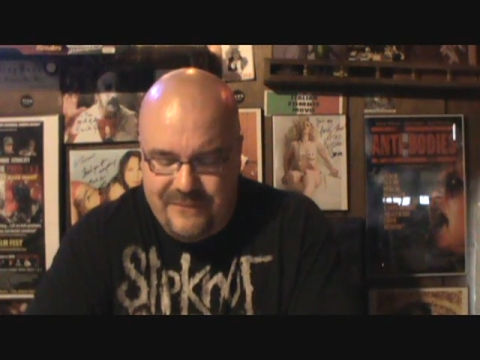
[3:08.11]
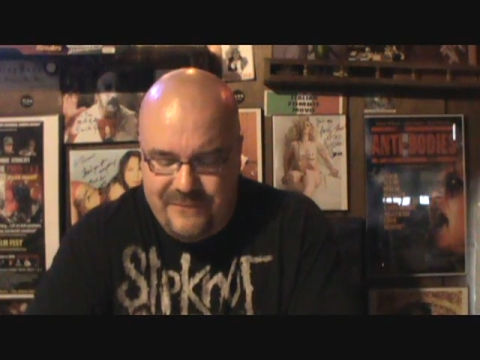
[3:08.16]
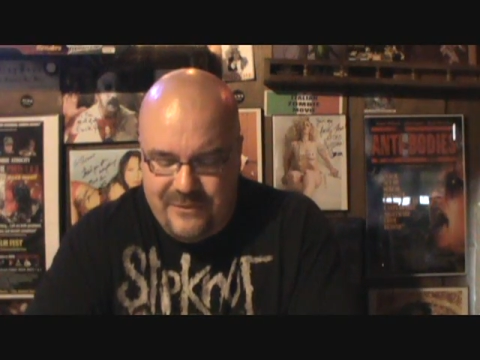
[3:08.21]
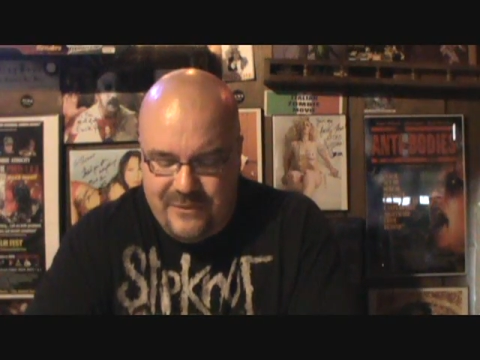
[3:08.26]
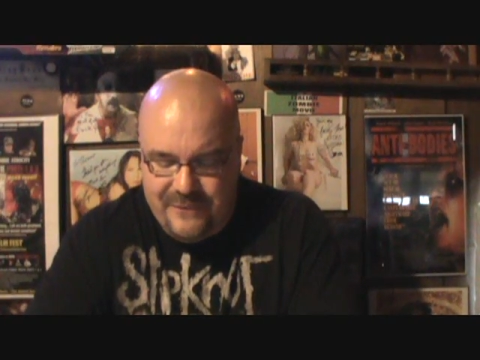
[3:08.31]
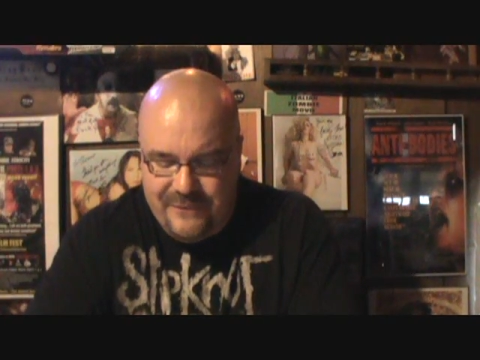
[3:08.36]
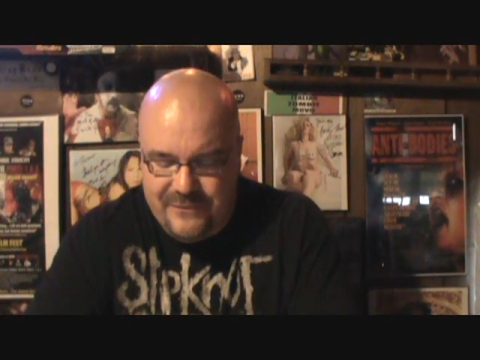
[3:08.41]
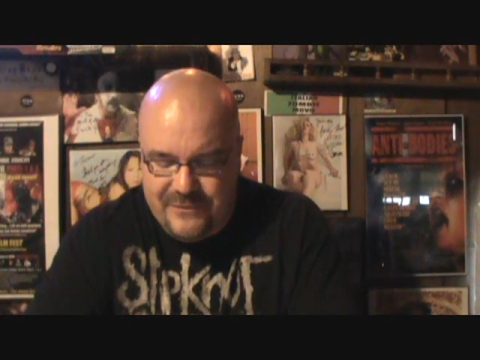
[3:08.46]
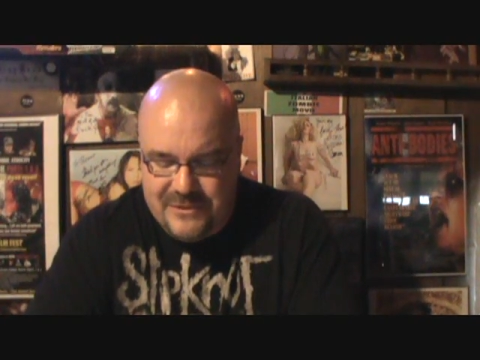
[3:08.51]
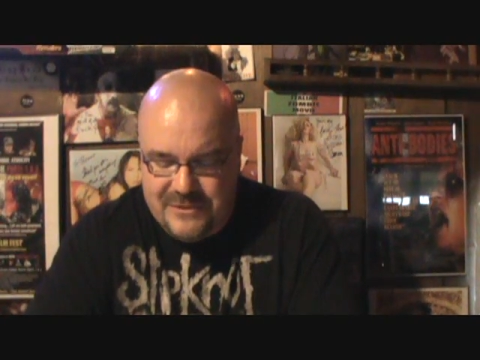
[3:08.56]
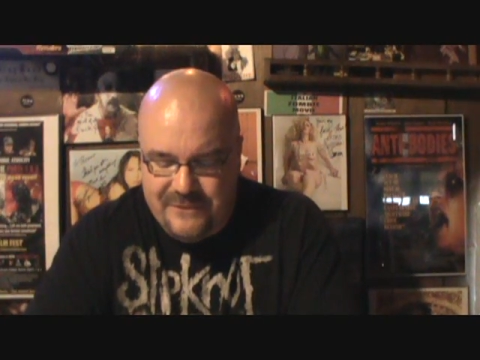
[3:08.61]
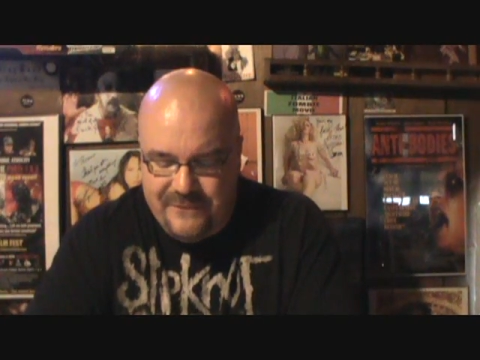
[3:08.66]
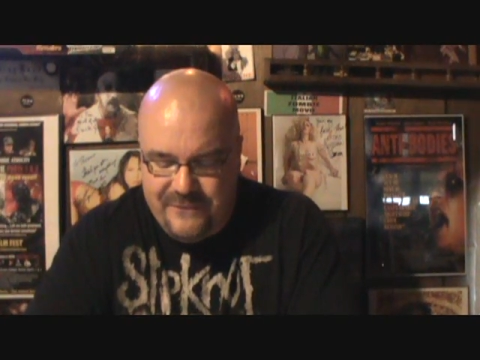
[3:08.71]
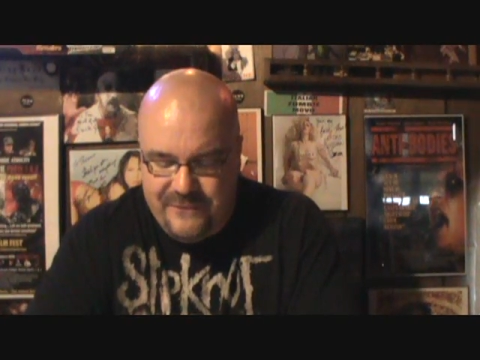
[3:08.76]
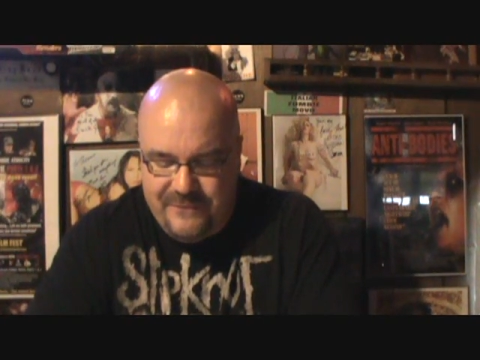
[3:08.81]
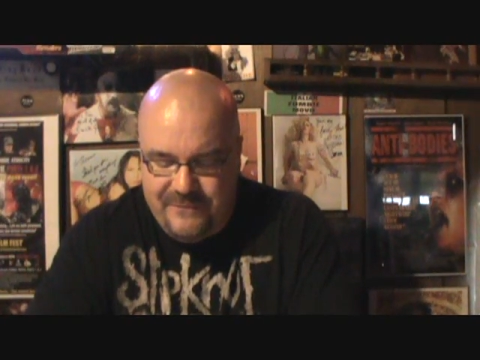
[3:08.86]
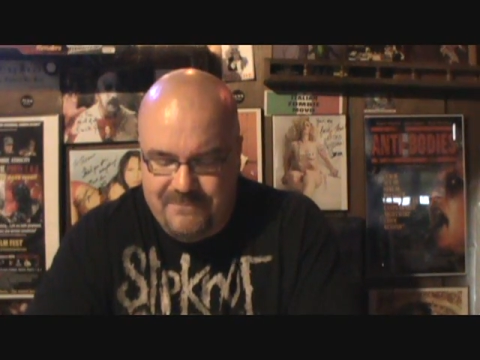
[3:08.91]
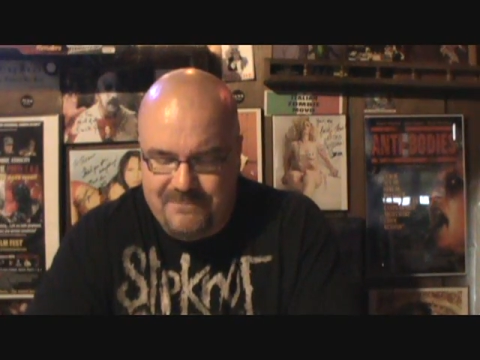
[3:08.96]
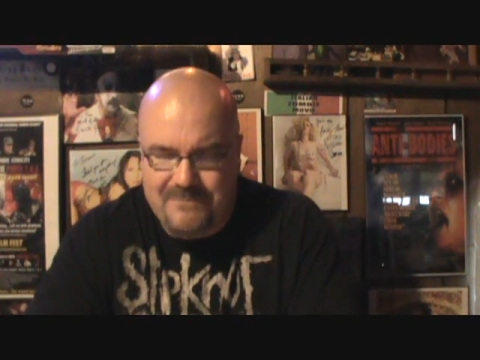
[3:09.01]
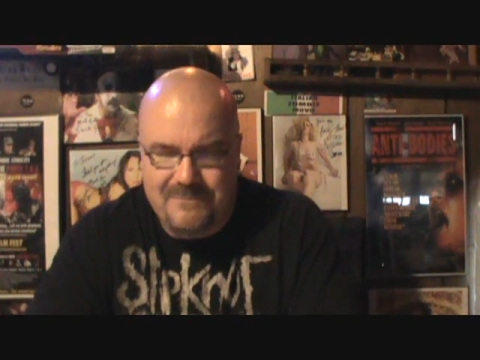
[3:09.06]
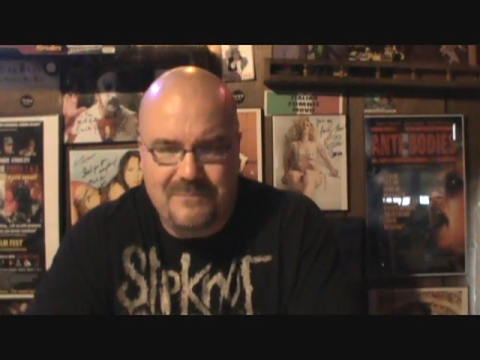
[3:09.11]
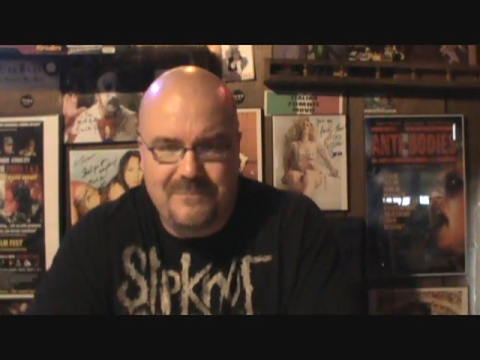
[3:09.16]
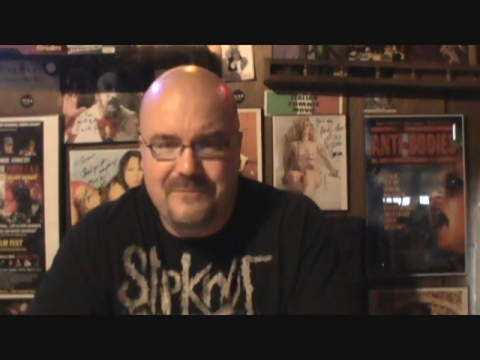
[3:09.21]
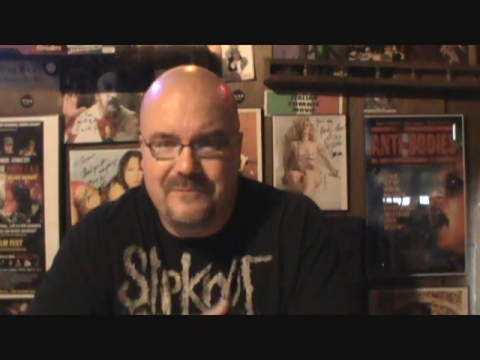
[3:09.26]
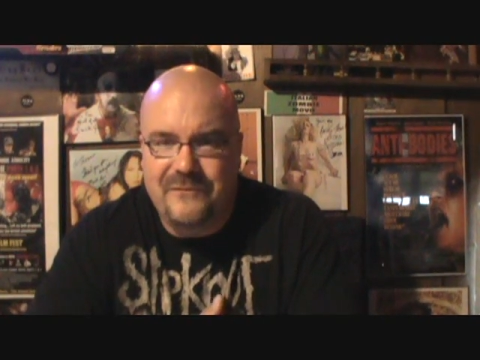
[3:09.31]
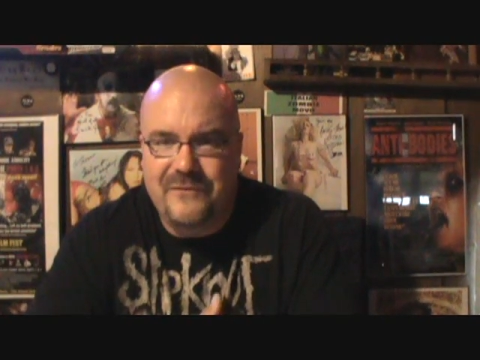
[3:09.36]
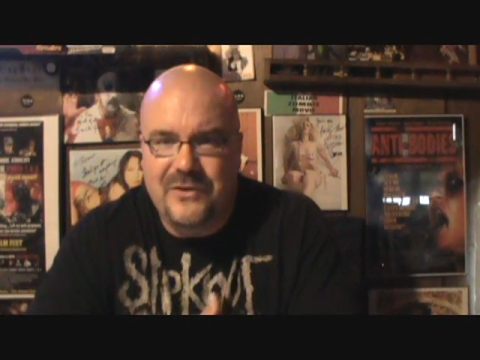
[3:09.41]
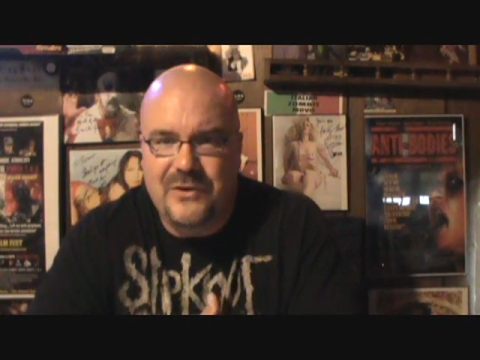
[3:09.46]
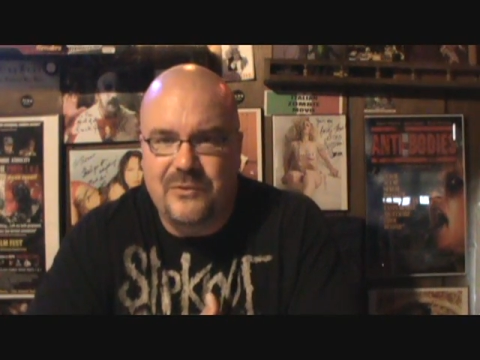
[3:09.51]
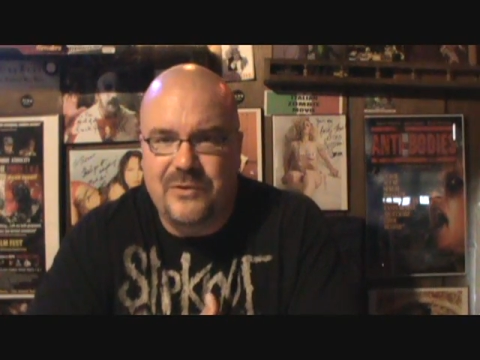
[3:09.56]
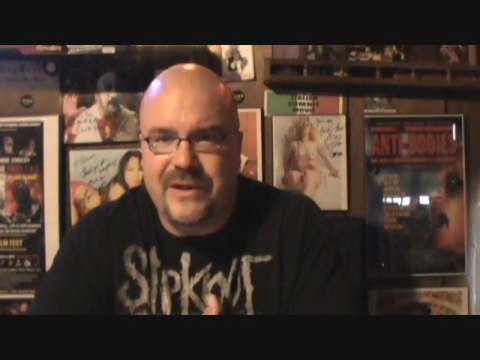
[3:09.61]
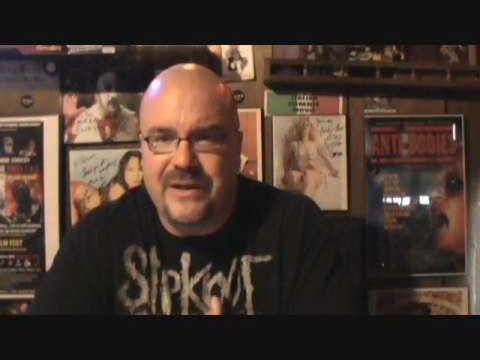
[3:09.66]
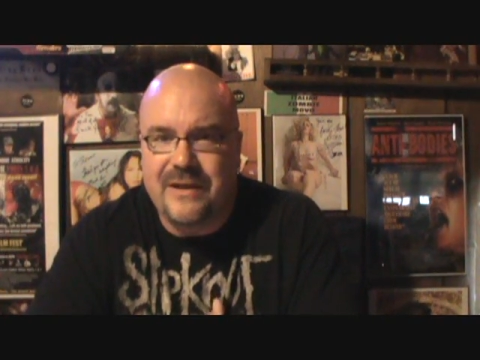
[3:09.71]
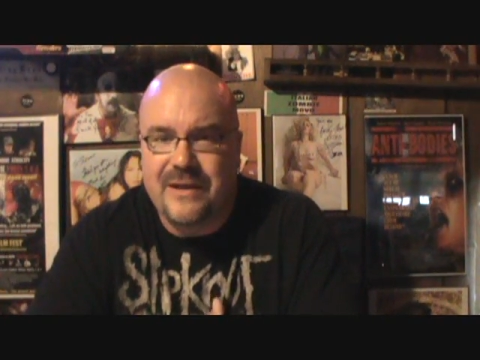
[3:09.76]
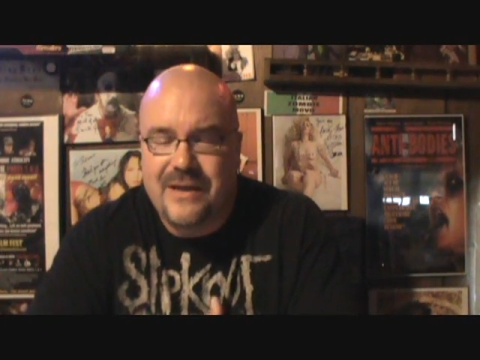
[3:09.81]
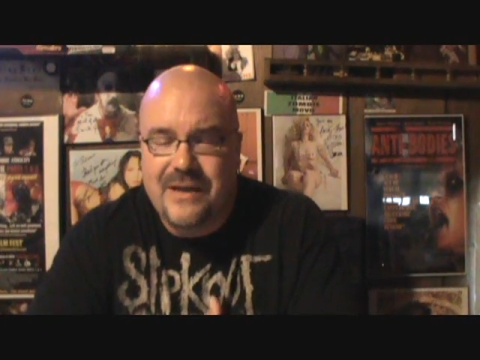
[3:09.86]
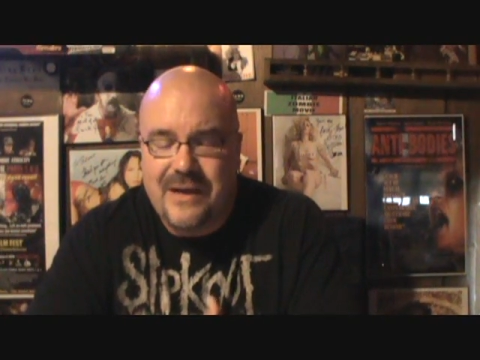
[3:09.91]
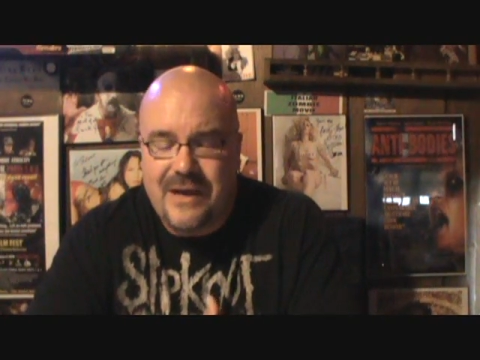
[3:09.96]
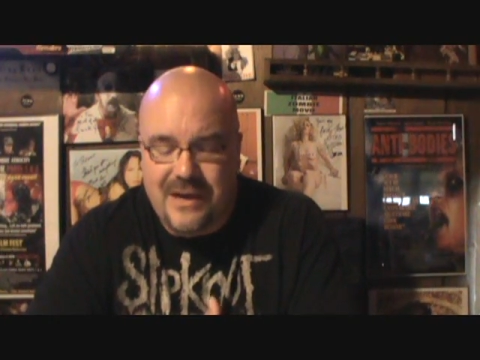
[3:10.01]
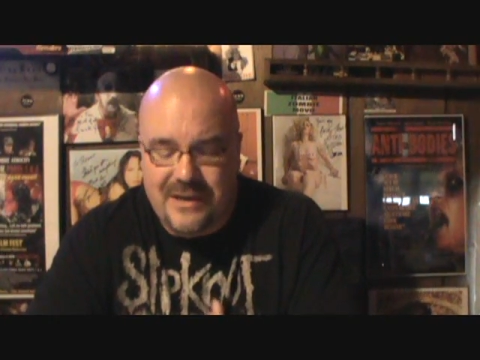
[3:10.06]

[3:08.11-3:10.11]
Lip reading: after the first viewing.